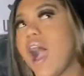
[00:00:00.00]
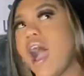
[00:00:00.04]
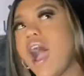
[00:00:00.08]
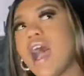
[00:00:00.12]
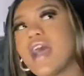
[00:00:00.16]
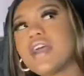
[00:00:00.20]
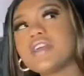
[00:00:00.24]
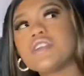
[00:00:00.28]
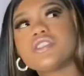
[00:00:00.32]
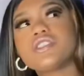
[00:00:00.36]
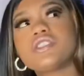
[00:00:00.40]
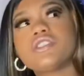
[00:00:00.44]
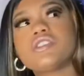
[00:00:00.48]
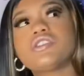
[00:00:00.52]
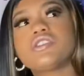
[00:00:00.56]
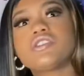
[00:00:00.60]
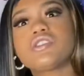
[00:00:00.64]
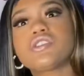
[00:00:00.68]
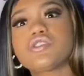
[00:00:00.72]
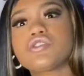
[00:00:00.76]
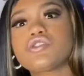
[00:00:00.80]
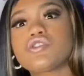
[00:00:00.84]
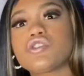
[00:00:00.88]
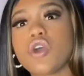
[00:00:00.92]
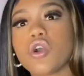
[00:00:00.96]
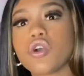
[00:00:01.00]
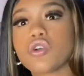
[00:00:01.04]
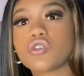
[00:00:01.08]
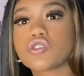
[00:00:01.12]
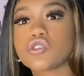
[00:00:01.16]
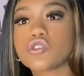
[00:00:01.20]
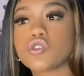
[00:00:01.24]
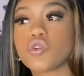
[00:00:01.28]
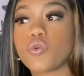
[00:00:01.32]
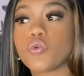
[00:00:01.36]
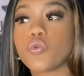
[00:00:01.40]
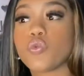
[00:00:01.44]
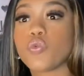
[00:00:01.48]
I just talk
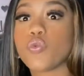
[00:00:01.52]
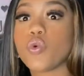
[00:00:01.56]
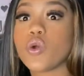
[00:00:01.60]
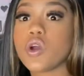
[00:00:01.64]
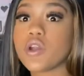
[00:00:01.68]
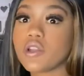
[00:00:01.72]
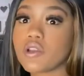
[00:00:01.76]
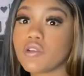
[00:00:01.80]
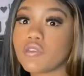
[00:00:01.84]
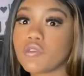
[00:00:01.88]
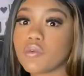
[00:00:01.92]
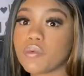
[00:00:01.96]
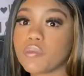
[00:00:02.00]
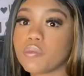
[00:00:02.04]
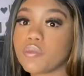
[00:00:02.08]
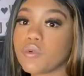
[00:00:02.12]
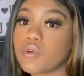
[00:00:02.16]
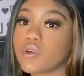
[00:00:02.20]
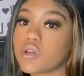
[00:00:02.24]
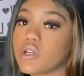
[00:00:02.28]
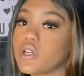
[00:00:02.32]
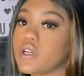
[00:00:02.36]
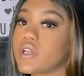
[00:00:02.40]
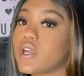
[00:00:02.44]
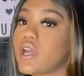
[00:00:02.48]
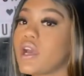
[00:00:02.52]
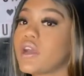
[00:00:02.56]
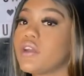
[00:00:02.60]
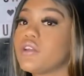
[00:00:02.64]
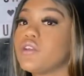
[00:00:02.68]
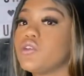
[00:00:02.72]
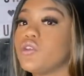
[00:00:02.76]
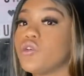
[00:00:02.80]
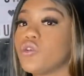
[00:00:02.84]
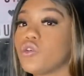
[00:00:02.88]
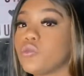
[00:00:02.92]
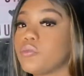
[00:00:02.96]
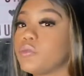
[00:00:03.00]
to one of them more than I
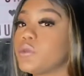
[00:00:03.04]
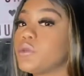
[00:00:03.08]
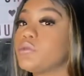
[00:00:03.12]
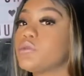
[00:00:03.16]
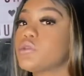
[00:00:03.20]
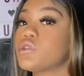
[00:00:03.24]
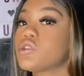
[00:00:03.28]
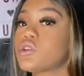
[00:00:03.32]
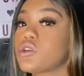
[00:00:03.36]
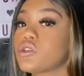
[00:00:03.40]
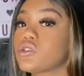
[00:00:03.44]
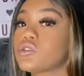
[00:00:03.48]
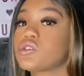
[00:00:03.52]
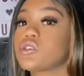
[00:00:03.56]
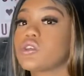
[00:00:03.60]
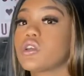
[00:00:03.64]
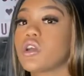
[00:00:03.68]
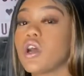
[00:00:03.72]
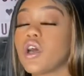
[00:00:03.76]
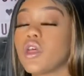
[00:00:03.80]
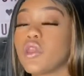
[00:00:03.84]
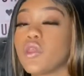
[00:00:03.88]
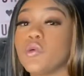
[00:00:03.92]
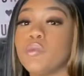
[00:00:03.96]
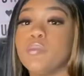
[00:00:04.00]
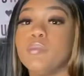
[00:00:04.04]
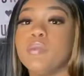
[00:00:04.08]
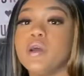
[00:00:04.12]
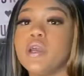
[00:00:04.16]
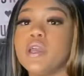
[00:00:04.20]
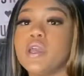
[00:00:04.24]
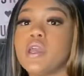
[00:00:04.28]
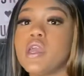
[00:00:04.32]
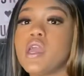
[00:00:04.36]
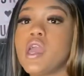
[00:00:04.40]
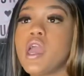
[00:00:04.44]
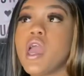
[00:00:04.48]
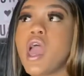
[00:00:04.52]
normally would talk to the other,
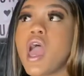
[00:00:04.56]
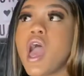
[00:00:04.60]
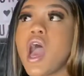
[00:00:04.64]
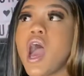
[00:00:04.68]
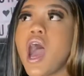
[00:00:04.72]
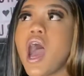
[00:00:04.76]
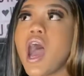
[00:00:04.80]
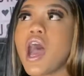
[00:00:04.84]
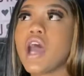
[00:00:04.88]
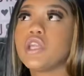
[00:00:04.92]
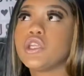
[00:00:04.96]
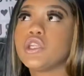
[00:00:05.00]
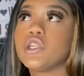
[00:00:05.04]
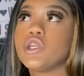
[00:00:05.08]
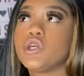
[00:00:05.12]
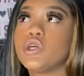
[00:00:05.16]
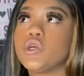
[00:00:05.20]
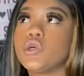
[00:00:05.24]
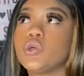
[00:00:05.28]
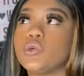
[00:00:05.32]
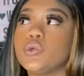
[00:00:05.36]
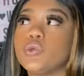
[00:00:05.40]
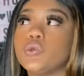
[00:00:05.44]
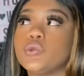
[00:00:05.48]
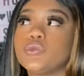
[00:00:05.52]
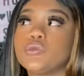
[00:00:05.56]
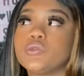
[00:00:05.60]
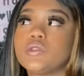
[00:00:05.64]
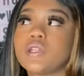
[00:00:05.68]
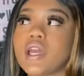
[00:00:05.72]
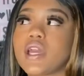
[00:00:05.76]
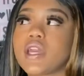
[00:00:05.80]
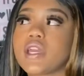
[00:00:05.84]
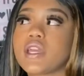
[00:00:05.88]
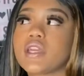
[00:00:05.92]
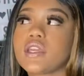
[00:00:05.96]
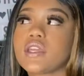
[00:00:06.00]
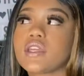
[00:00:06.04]
but I know
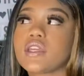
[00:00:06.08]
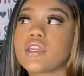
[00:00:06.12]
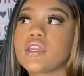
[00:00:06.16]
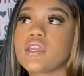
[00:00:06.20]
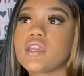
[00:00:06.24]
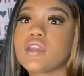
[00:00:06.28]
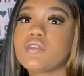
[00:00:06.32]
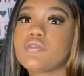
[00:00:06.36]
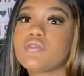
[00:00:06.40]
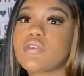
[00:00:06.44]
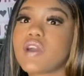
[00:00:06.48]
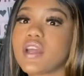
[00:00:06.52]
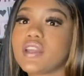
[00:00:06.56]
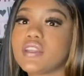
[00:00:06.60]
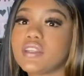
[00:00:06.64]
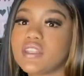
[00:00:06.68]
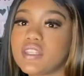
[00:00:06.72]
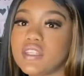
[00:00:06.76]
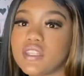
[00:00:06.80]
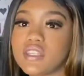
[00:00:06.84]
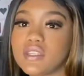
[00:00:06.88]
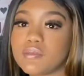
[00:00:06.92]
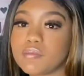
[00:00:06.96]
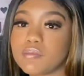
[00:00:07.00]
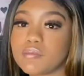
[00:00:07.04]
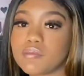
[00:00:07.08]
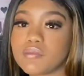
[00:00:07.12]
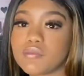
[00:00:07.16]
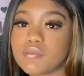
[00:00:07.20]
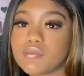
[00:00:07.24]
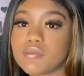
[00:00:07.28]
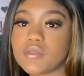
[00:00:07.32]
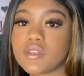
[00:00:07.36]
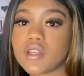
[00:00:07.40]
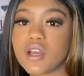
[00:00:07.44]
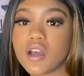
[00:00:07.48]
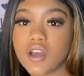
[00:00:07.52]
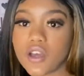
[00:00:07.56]
like if I need
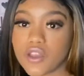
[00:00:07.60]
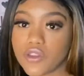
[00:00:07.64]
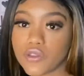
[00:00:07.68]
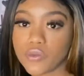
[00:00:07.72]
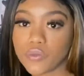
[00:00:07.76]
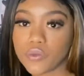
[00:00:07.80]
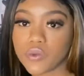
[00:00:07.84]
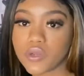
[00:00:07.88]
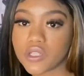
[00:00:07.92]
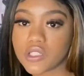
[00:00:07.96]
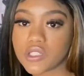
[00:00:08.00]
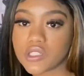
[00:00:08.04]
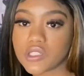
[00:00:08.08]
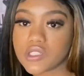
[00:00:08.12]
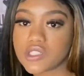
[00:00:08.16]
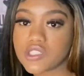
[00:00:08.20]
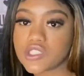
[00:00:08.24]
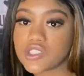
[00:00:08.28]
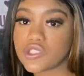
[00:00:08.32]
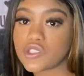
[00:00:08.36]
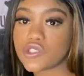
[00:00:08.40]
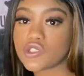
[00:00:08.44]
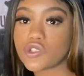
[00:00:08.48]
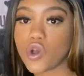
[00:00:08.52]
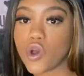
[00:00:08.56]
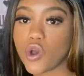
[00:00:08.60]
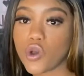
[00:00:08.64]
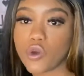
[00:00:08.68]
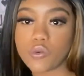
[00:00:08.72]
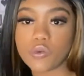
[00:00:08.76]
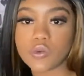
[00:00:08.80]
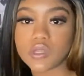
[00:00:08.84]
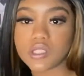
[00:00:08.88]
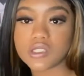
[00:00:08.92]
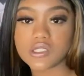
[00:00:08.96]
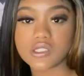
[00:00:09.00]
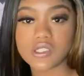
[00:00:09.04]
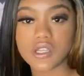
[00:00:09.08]
the other one, she's
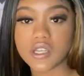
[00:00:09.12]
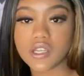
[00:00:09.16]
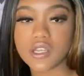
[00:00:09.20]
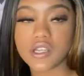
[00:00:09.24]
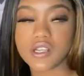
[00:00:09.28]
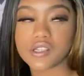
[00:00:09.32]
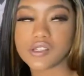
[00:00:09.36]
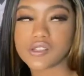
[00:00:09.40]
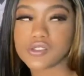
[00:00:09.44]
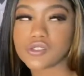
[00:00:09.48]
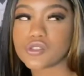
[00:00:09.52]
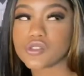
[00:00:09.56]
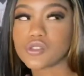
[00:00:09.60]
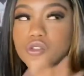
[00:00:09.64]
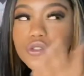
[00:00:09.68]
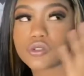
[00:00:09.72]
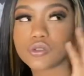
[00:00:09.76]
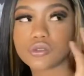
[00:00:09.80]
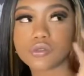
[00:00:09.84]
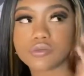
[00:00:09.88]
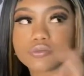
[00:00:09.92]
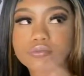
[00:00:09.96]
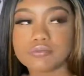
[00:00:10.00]
always there, so